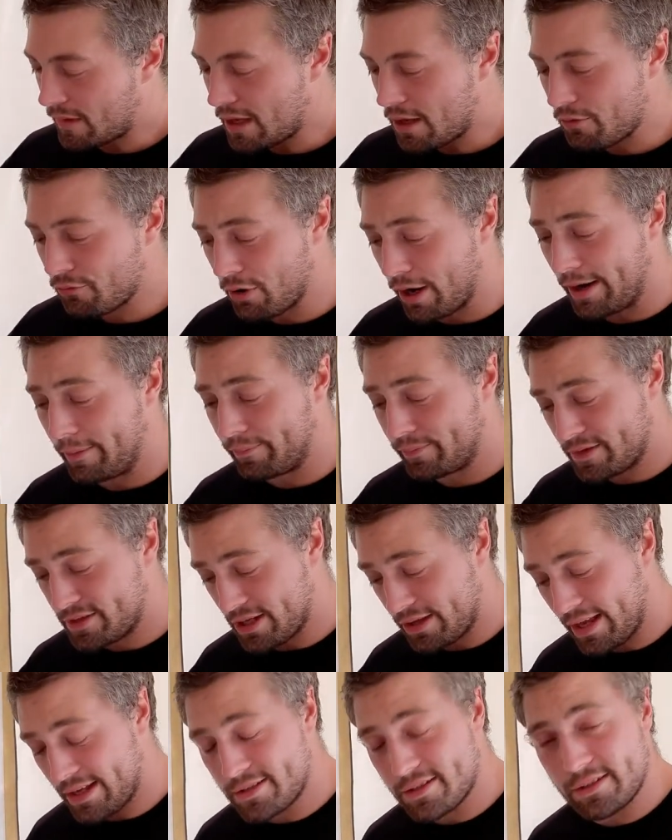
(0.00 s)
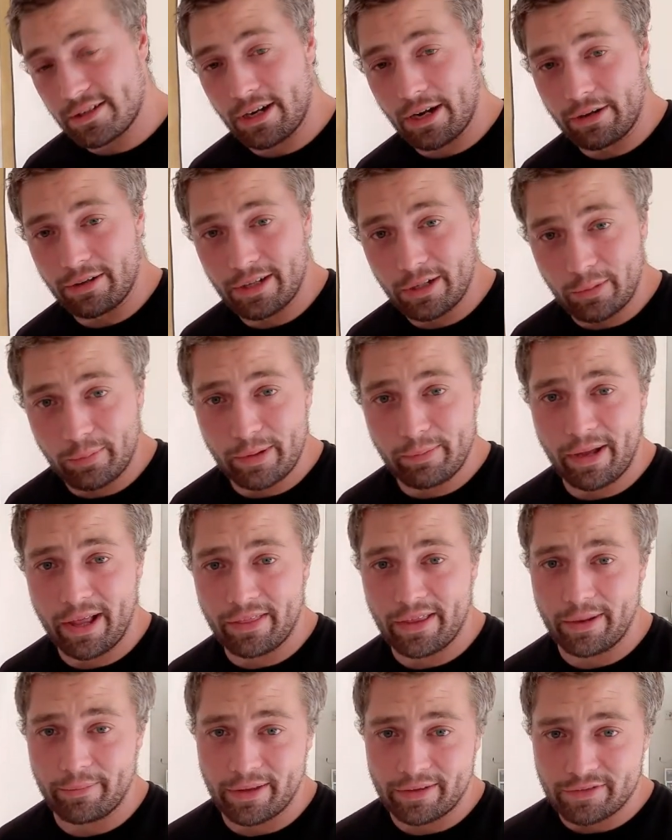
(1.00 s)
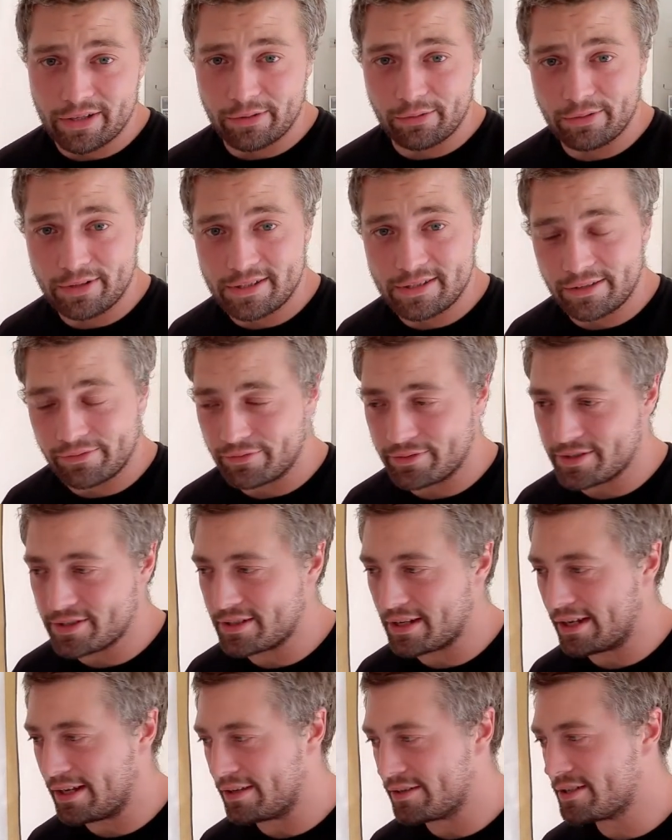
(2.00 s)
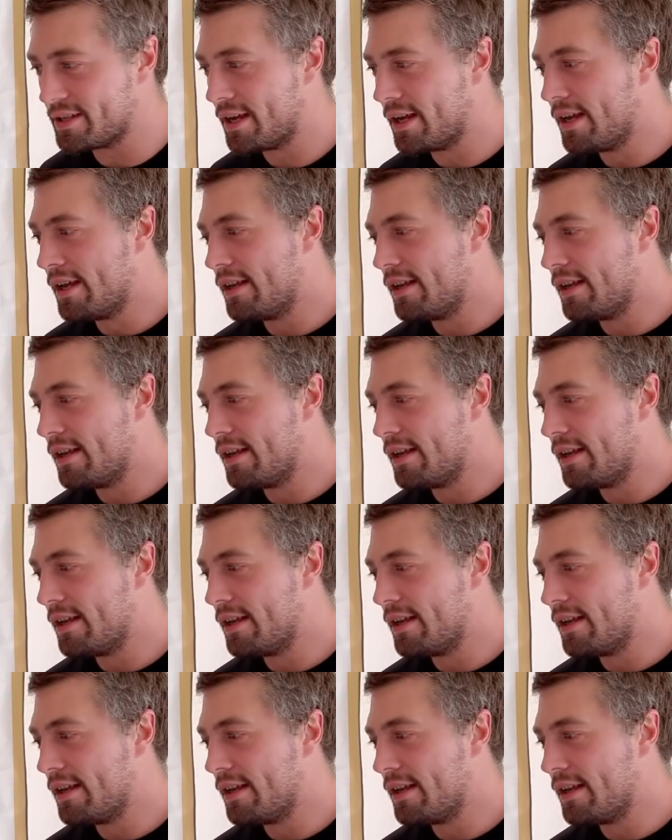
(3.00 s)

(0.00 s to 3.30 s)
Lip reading: right, so that's, a little bit about them. They've done all these different styles.